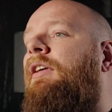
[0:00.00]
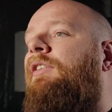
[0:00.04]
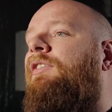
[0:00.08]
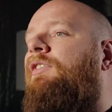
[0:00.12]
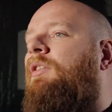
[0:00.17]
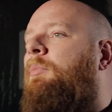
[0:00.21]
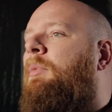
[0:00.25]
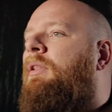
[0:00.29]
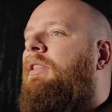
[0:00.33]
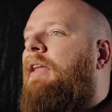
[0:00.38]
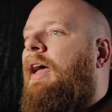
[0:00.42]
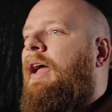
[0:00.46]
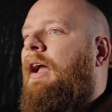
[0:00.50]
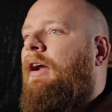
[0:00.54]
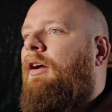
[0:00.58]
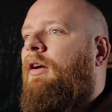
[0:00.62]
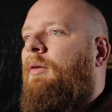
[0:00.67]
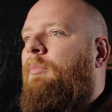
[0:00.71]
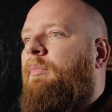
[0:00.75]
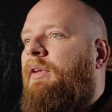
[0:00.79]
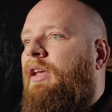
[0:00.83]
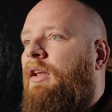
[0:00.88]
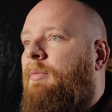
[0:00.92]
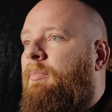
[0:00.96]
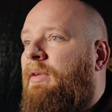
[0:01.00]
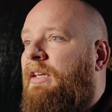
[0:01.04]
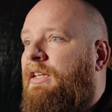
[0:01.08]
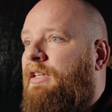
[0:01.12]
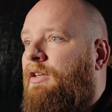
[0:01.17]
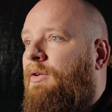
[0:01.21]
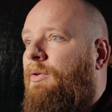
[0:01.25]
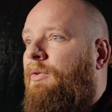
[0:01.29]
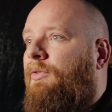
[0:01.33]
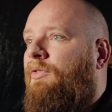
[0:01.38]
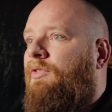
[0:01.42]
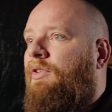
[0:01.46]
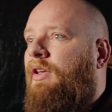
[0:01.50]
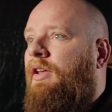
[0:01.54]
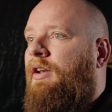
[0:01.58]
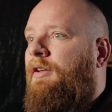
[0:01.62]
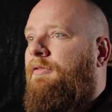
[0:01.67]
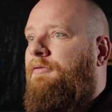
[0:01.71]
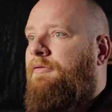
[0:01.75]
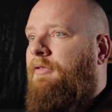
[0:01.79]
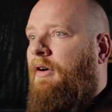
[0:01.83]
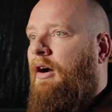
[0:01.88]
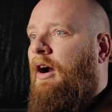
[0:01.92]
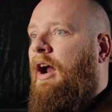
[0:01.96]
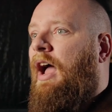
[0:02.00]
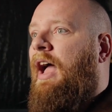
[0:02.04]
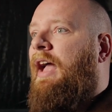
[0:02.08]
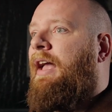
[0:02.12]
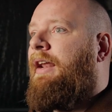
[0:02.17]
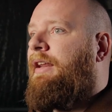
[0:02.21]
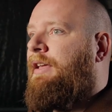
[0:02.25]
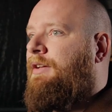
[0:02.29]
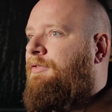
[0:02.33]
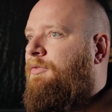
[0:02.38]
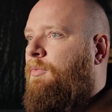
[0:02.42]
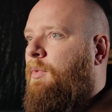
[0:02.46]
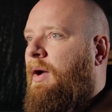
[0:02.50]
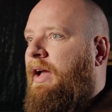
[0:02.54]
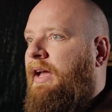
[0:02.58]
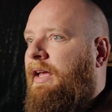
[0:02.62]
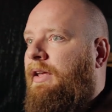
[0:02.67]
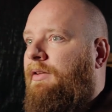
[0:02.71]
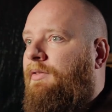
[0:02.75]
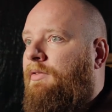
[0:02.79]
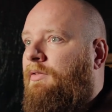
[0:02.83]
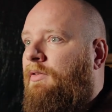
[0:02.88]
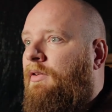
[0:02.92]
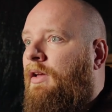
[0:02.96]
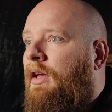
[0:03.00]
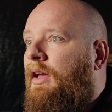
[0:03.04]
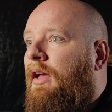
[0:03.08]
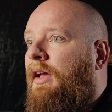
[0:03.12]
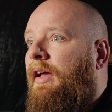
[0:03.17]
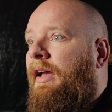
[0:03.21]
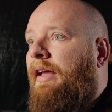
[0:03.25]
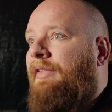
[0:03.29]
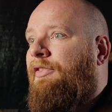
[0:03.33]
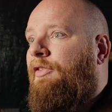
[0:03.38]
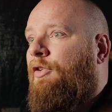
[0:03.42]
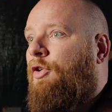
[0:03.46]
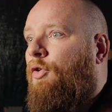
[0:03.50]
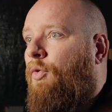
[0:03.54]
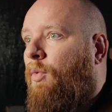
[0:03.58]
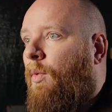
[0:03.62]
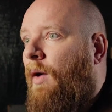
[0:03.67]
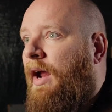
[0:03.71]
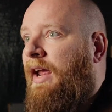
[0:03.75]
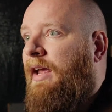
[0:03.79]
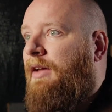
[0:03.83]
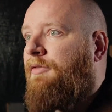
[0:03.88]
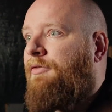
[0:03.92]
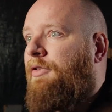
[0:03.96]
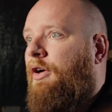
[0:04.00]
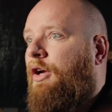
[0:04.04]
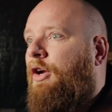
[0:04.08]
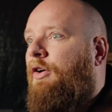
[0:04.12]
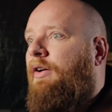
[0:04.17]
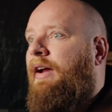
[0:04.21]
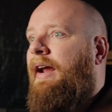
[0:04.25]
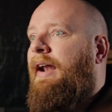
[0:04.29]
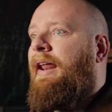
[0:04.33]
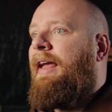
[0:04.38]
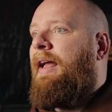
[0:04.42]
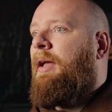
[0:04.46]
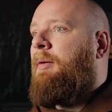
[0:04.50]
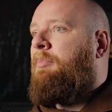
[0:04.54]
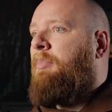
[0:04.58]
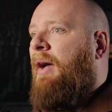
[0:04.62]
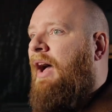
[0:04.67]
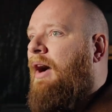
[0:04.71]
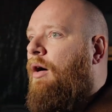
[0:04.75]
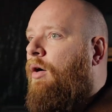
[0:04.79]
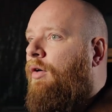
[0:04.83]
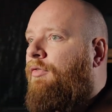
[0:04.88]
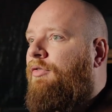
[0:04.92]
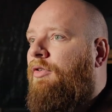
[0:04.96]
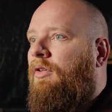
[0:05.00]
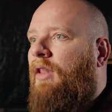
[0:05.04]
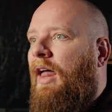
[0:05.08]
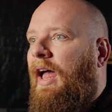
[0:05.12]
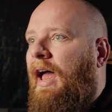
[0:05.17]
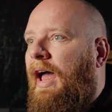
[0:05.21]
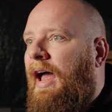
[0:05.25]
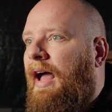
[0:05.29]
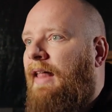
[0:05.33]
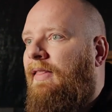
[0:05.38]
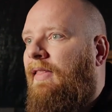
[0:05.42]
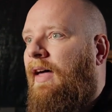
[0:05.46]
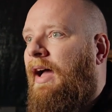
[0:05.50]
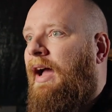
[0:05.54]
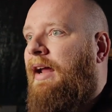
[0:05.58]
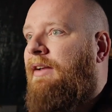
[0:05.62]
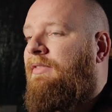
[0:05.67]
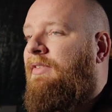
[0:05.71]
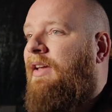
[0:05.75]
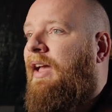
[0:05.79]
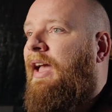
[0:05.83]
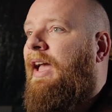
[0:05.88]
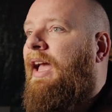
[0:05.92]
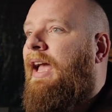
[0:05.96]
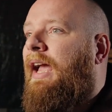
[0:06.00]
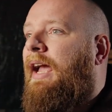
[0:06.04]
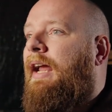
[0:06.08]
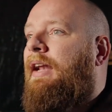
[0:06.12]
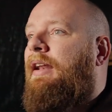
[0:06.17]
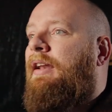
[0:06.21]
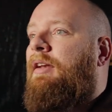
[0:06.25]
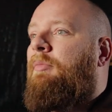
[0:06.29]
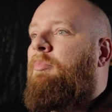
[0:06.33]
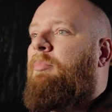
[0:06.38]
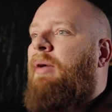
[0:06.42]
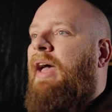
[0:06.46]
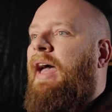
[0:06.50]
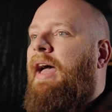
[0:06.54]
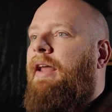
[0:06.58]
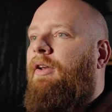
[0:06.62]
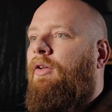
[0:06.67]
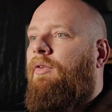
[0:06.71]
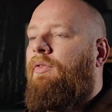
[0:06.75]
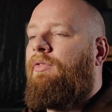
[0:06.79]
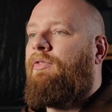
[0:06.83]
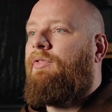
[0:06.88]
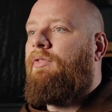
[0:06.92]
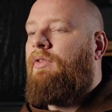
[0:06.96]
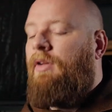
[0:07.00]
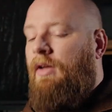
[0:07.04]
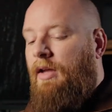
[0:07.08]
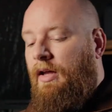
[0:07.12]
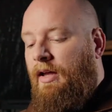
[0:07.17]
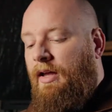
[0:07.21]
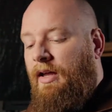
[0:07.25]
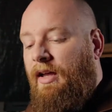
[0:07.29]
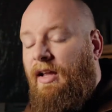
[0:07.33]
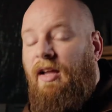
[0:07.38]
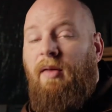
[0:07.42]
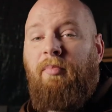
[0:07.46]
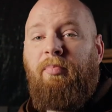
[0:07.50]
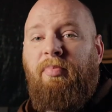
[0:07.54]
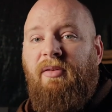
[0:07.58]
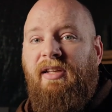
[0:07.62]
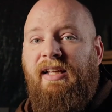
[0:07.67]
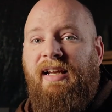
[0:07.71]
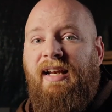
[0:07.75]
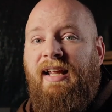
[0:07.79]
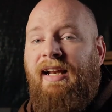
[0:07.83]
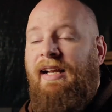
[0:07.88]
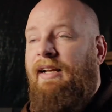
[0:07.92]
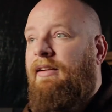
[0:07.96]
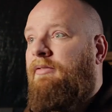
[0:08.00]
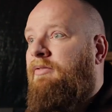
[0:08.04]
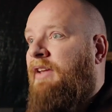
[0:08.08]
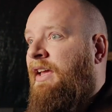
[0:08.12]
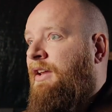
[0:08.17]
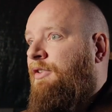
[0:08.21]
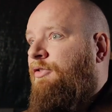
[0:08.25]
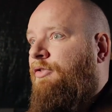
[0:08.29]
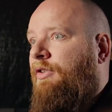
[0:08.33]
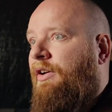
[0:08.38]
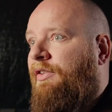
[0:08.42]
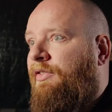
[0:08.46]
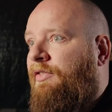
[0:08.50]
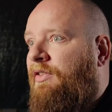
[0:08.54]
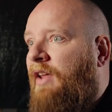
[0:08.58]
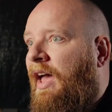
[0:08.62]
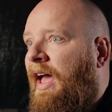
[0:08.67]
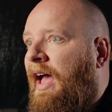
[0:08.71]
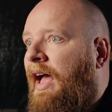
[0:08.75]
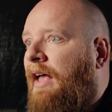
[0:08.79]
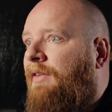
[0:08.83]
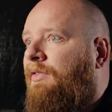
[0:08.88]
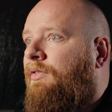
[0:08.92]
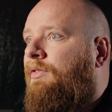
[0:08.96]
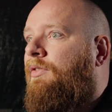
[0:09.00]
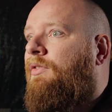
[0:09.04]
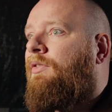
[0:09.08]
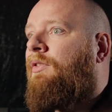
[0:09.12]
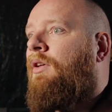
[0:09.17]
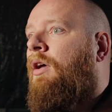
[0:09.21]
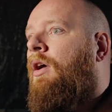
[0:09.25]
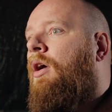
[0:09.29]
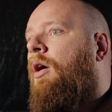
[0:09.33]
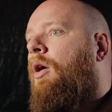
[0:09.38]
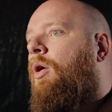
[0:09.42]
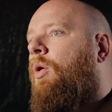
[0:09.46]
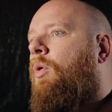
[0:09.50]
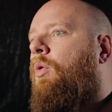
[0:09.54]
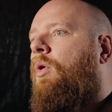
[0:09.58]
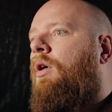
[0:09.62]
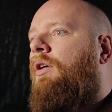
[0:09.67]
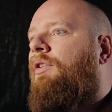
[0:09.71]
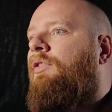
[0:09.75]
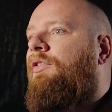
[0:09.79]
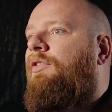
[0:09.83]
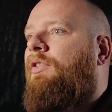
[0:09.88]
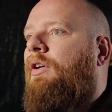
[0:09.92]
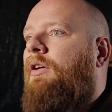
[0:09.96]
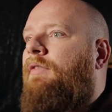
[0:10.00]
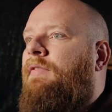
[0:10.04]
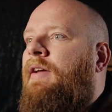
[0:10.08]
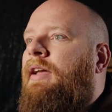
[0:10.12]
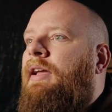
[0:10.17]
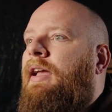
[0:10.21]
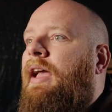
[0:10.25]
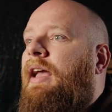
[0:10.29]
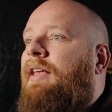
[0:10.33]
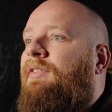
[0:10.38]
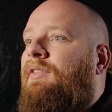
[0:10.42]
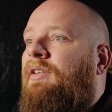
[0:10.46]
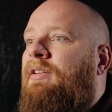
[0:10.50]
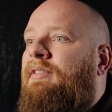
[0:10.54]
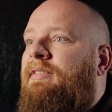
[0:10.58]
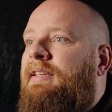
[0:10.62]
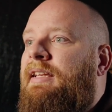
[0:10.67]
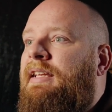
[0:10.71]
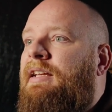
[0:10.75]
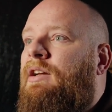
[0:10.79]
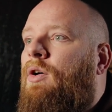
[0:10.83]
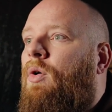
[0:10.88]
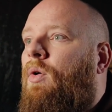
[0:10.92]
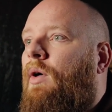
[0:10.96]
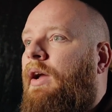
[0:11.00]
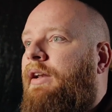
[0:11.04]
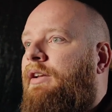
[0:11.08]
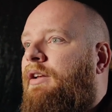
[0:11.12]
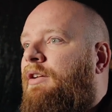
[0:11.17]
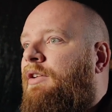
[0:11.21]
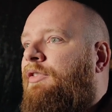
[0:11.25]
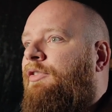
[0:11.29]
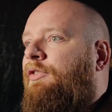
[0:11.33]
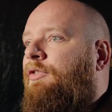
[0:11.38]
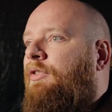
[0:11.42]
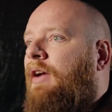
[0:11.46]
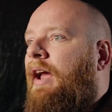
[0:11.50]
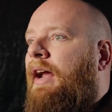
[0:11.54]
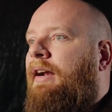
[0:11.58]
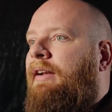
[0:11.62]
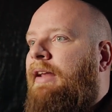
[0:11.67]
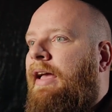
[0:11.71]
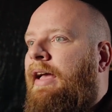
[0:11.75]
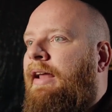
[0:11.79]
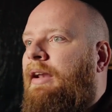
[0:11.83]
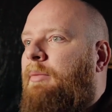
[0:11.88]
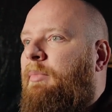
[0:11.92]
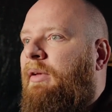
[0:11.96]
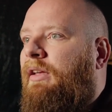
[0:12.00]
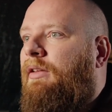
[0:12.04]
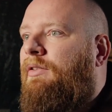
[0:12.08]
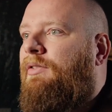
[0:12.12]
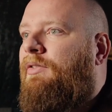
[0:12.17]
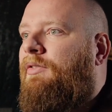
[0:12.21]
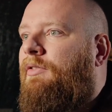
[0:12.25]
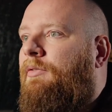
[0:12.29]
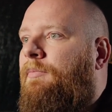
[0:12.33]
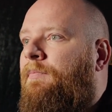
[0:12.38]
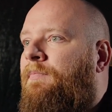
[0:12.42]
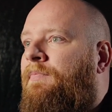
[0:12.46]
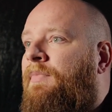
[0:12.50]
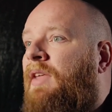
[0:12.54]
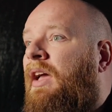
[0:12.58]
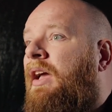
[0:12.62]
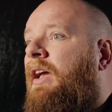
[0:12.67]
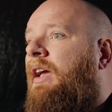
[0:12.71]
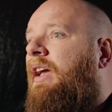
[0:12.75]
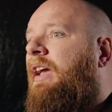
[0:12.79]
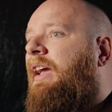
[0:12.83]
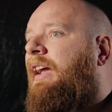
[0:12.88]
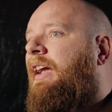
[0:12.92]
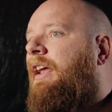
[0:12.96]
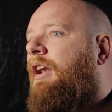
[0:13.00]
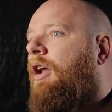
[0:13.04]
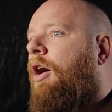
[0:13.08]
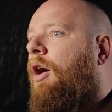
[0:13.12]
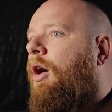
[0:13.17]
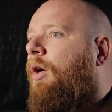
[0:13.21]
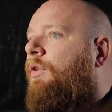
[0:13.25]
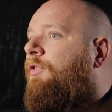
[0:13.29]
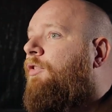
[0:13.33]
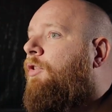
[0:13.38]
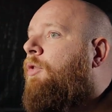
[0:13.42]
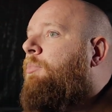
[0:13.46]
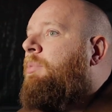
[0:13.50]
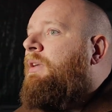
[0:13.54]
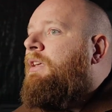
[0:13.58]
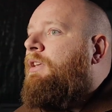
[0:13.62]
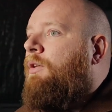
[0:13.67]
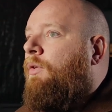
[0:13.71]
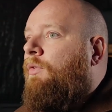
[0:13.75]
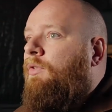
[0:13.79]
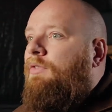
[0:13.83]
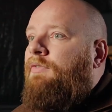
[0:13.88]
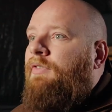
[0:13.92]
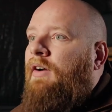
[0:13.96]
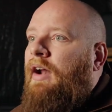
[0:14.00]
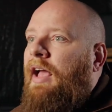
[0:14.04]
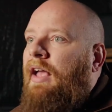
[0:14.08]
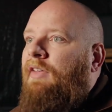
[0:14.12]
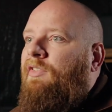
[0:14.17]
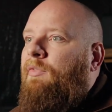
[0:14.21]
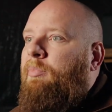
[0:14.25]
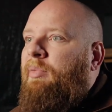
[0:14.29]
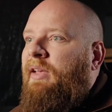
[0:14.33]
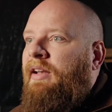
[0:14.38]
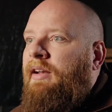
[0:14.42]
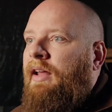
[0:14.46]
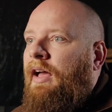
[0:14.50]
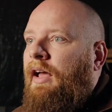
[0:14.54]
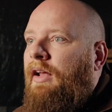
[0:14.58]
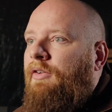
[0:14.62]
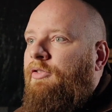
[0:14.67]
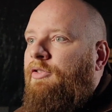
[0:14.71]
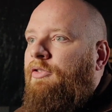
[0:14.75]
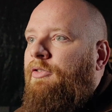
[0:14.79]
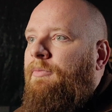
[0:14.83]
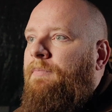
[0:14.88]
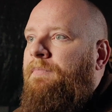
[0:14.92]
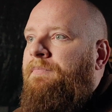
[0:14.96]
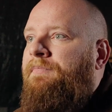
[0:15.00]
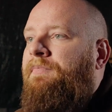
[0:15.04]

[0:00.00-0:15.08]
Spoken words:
Simulacrum can be used in a variety of ways. It's great for creating a powerful ally to aid in battles, completing dangerous tasks, or serving as a decoy to distract enemies. It can also be used for espionage.